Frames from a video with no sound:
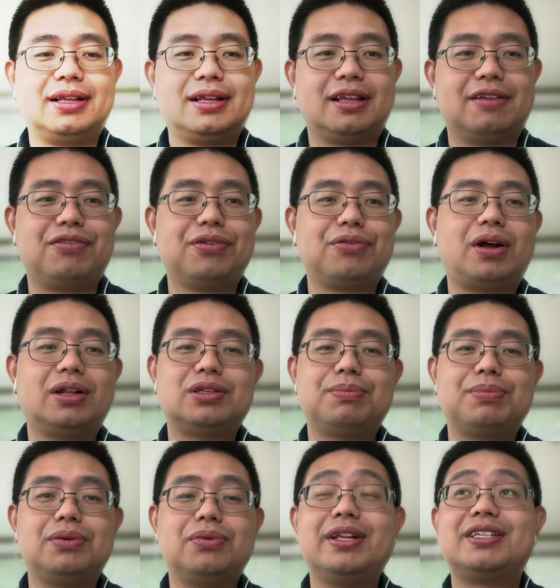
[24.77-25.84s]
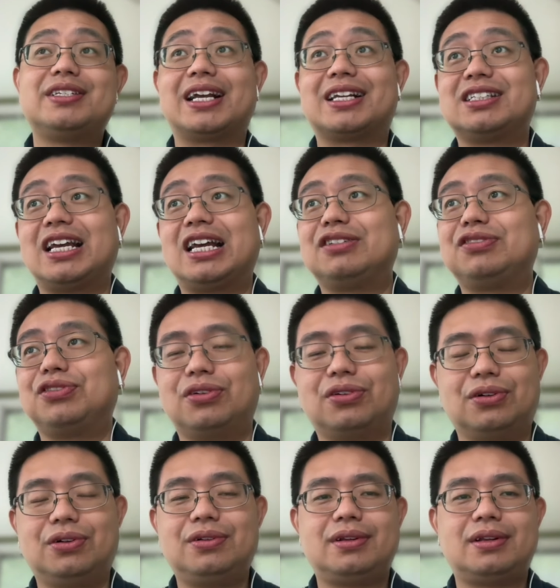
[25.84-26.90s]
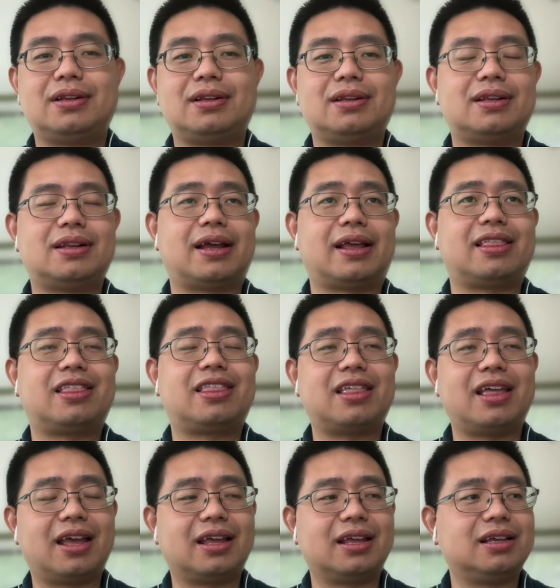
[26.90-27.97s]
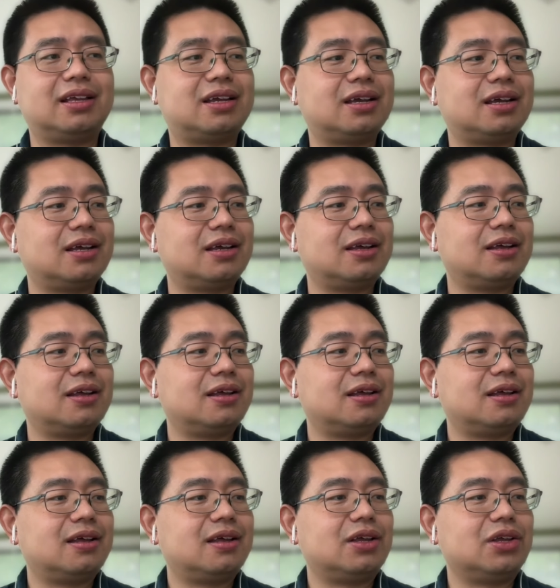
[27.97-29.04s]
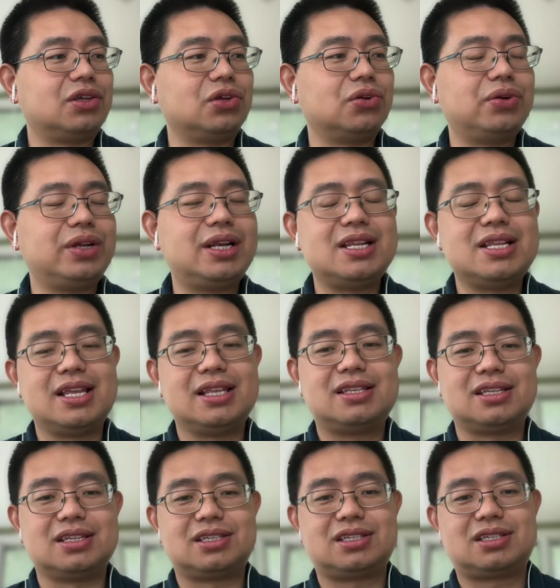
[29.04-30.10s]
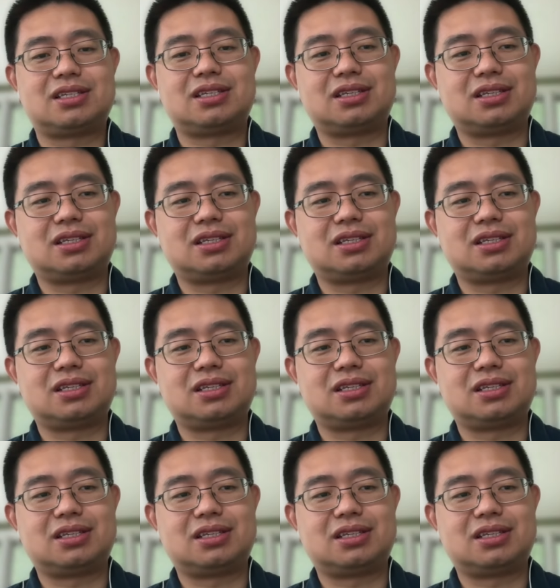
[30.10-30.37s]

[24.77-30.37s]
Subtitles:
If you want to be really successful, I think you really need this